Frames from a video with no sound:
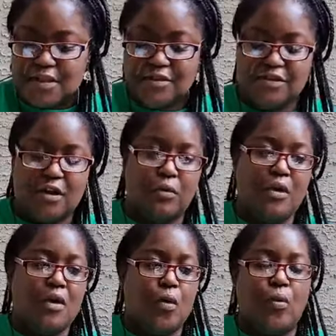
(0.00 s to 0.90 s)
So
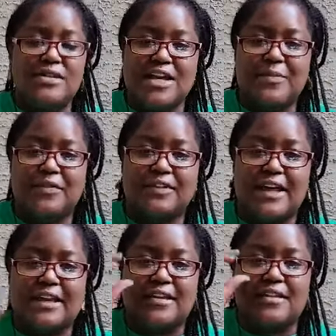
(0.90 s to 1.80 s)
one type of
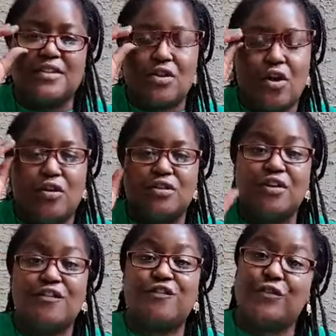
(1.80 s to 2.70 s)
lichen is called
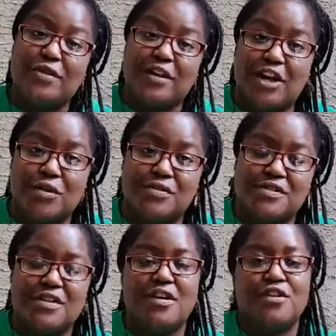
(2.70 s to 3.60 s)
fruticose.